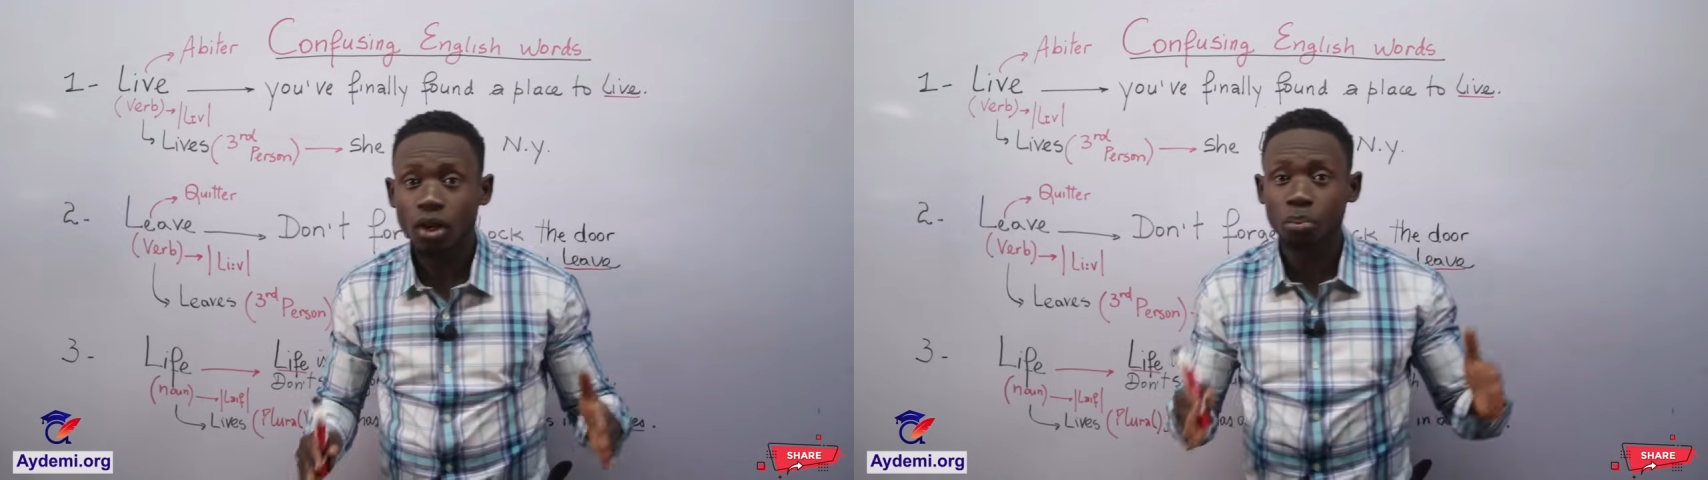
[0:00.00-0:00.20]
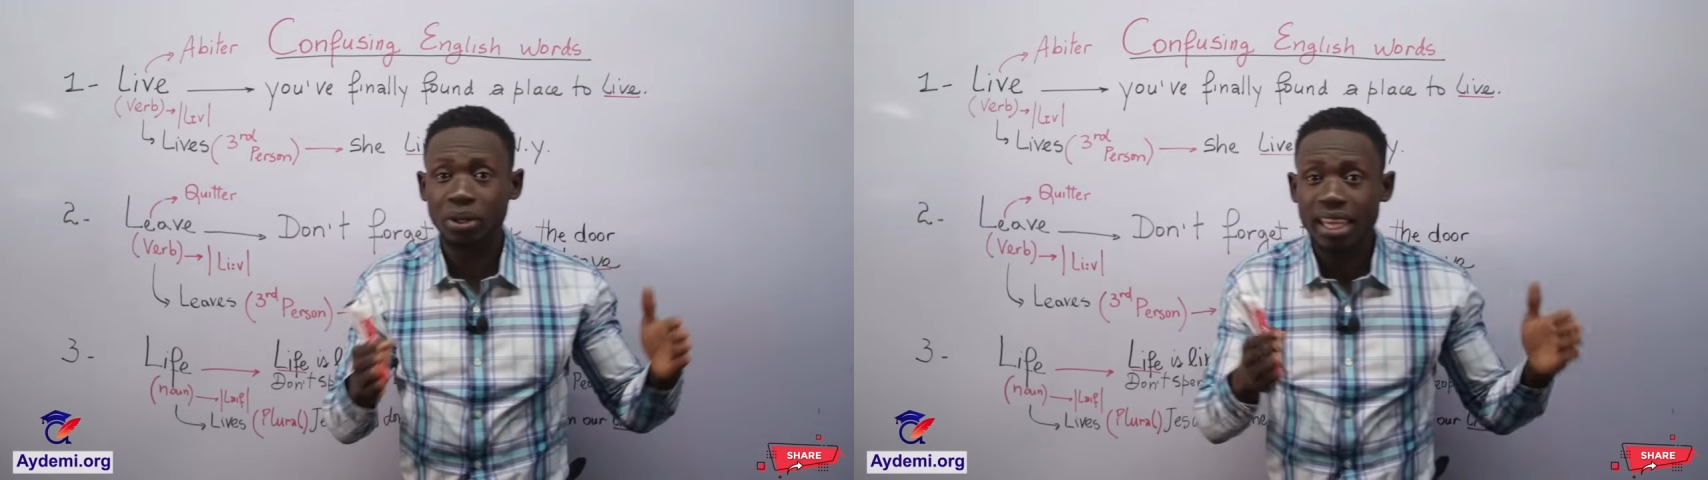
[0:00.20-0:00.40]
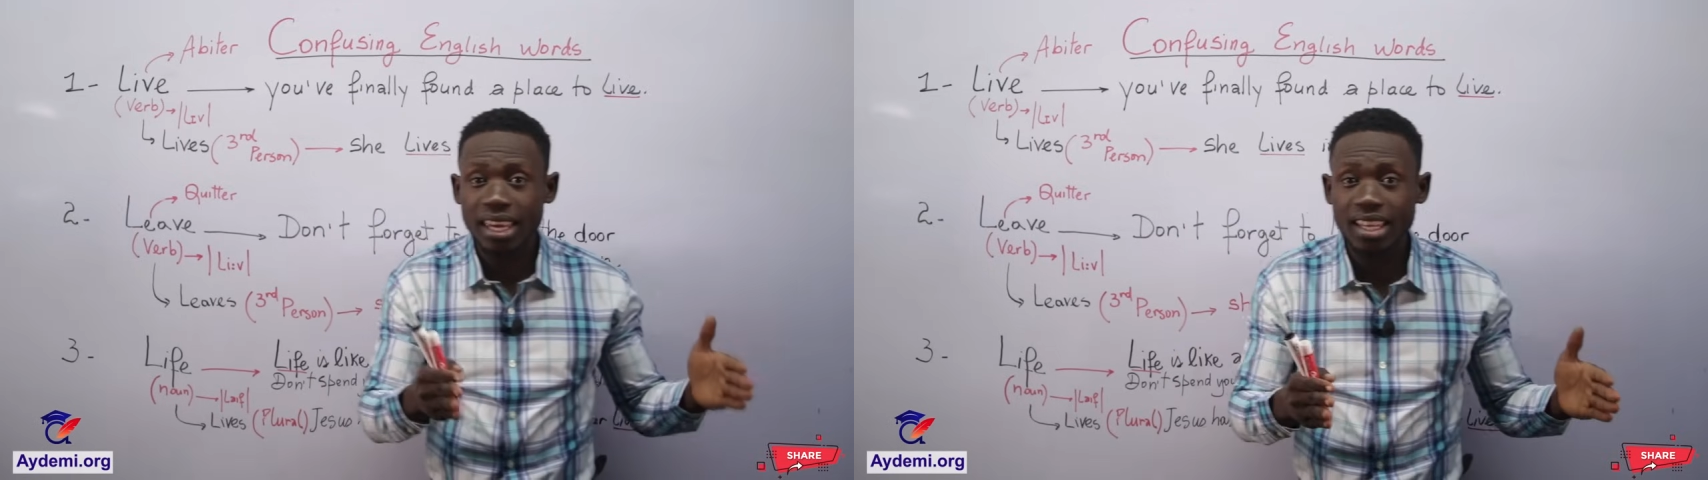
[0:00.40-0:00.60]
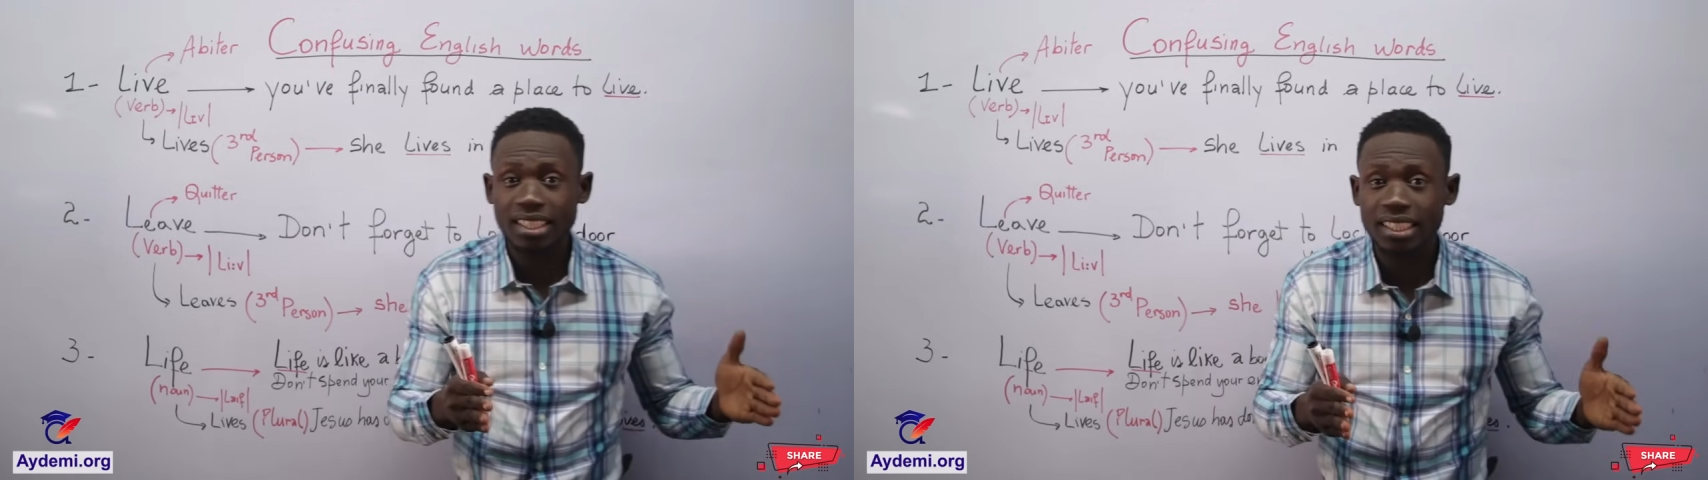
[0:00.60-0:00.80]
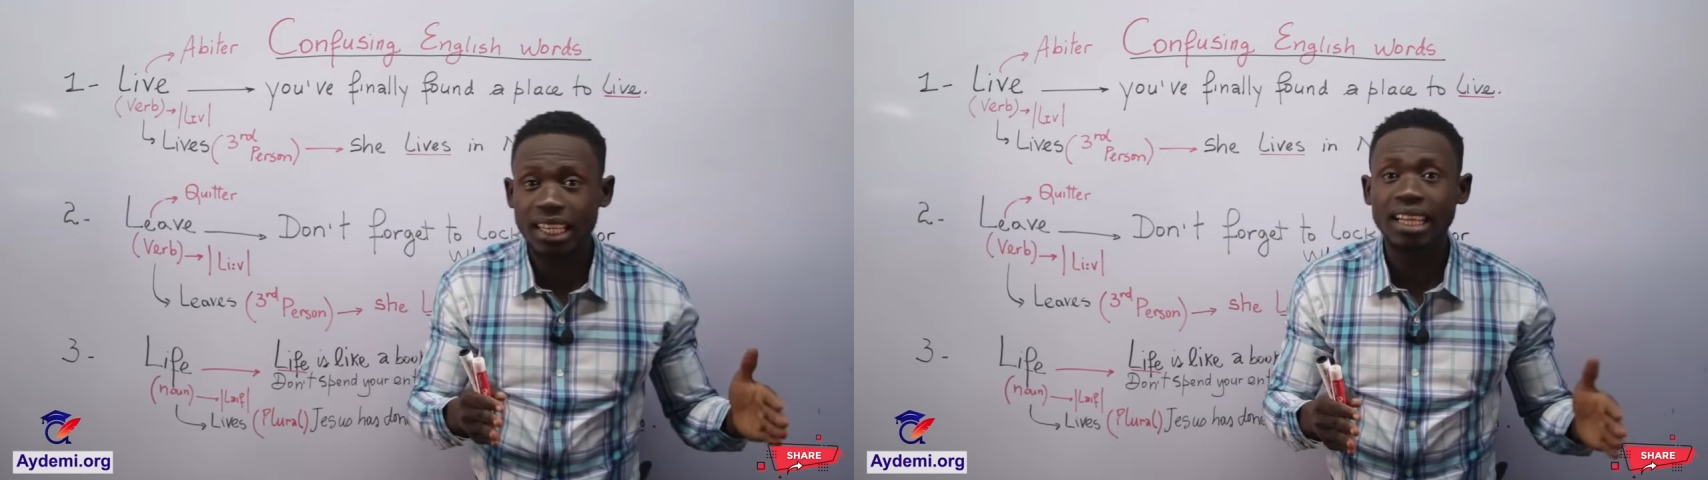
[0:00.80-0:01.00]

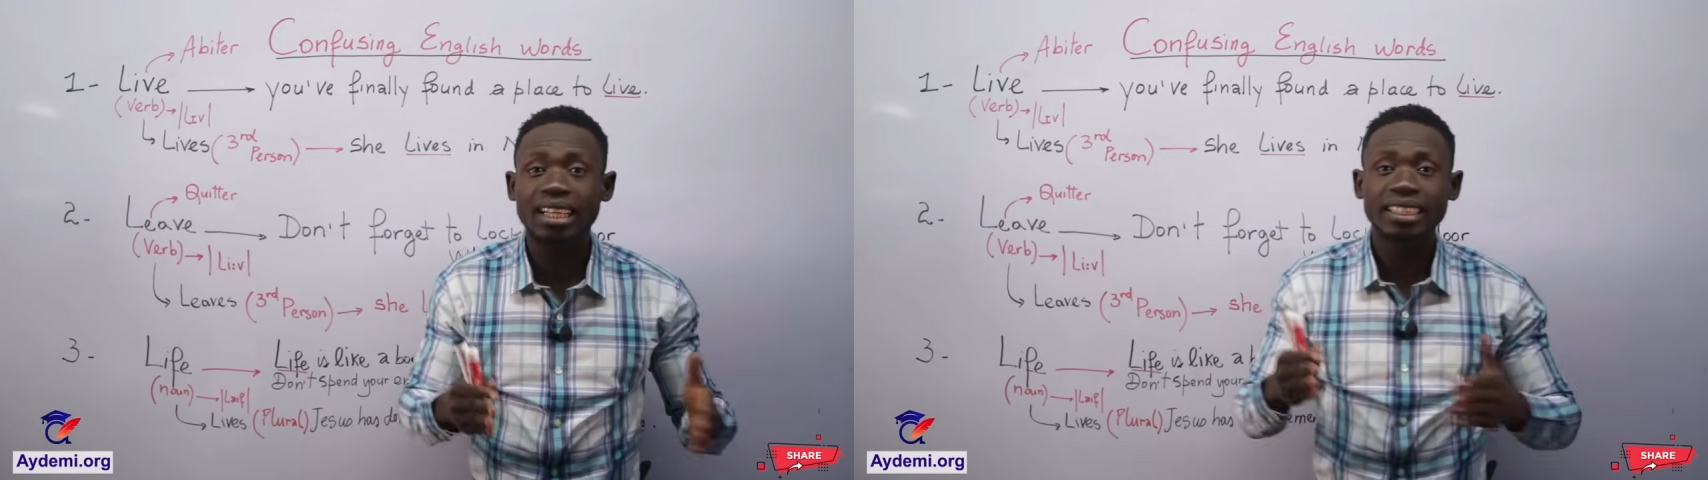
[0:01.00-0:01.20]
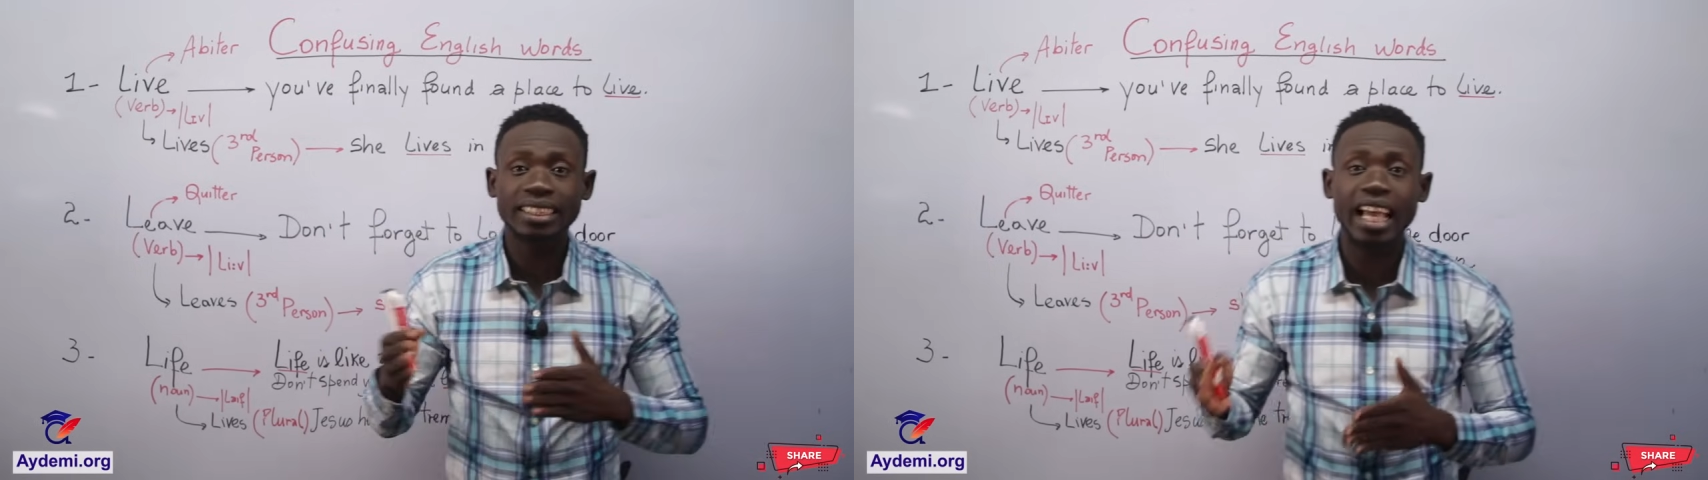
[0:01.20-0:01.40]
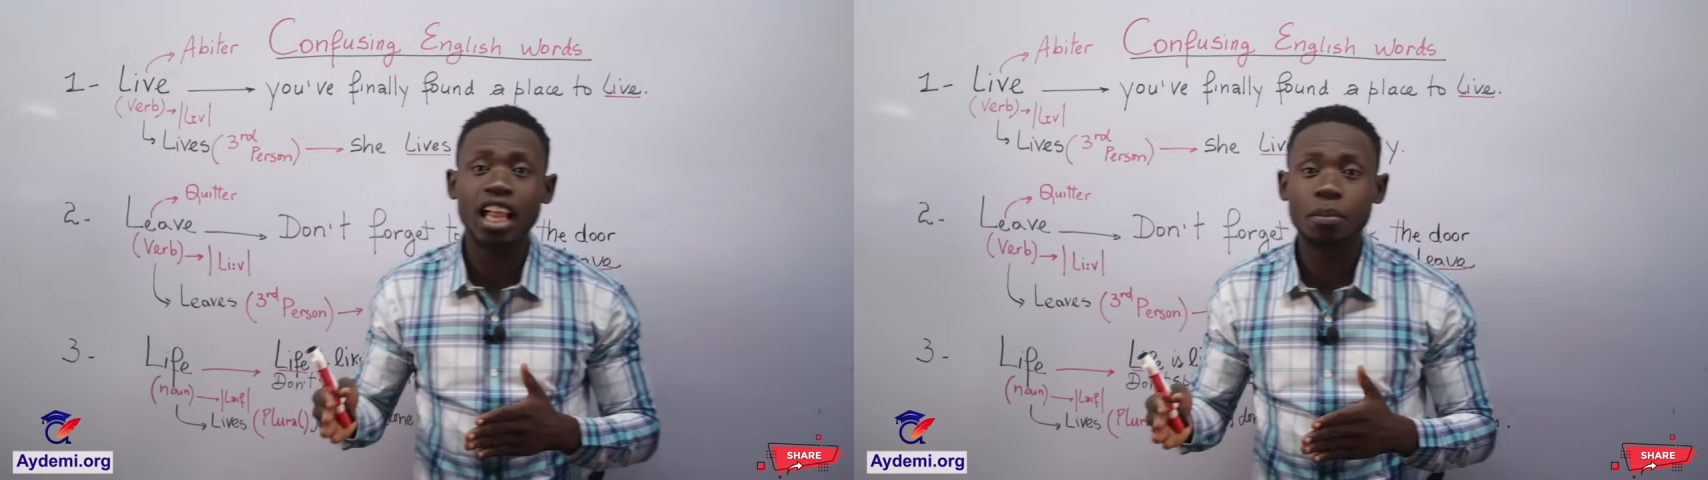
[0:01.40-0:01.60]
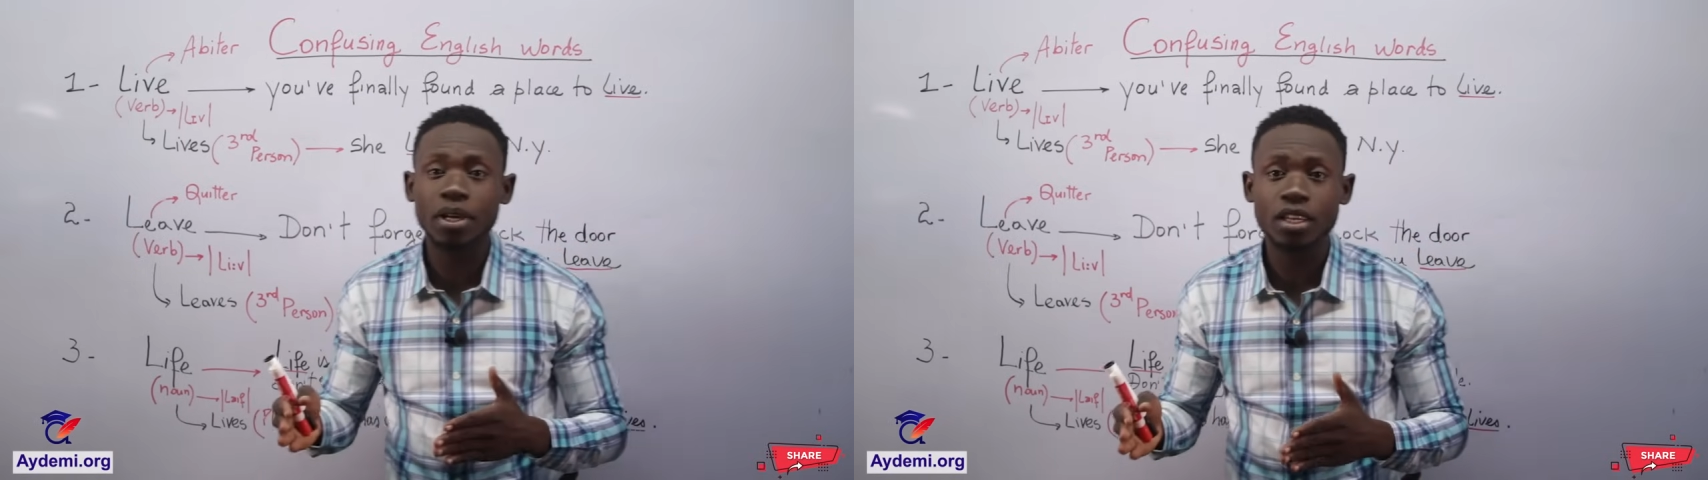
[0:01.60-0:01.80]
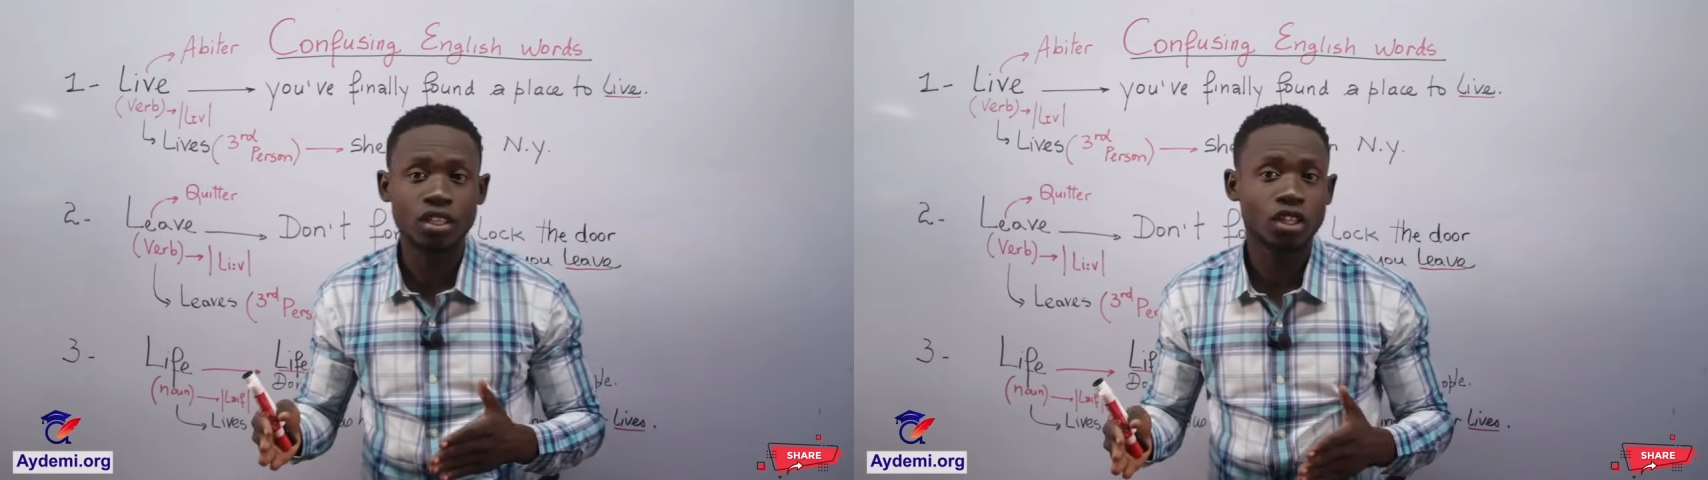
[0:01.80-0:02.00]
Please tell
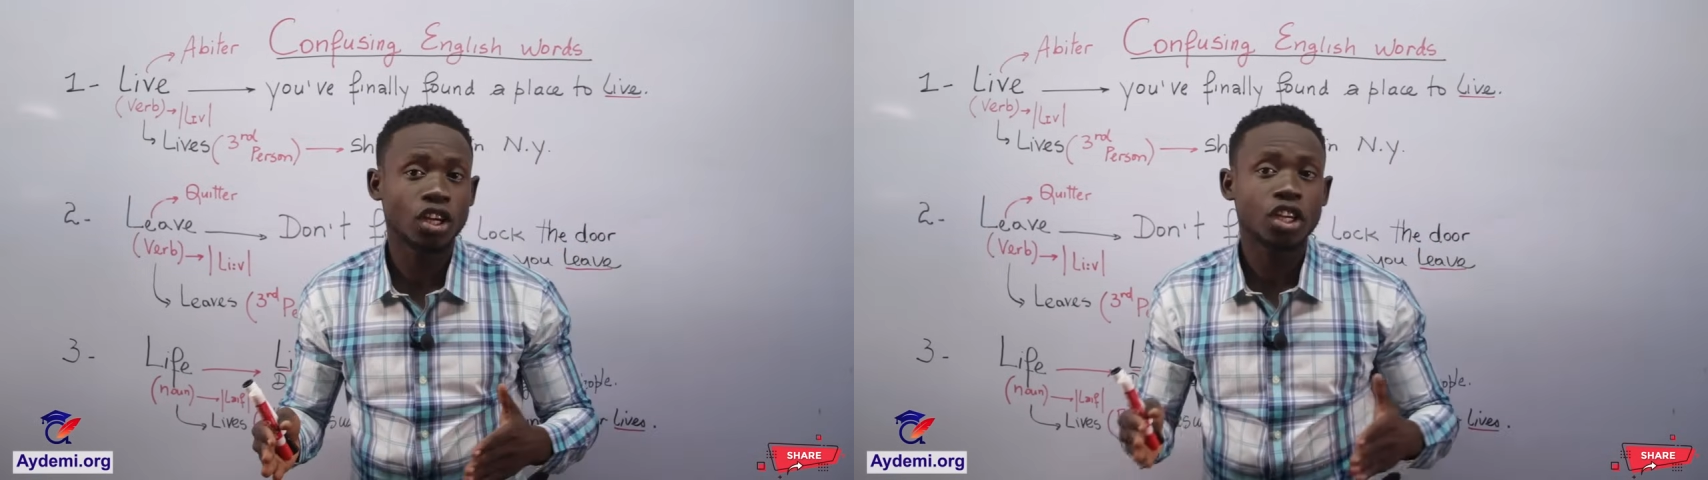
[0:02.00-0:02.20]
me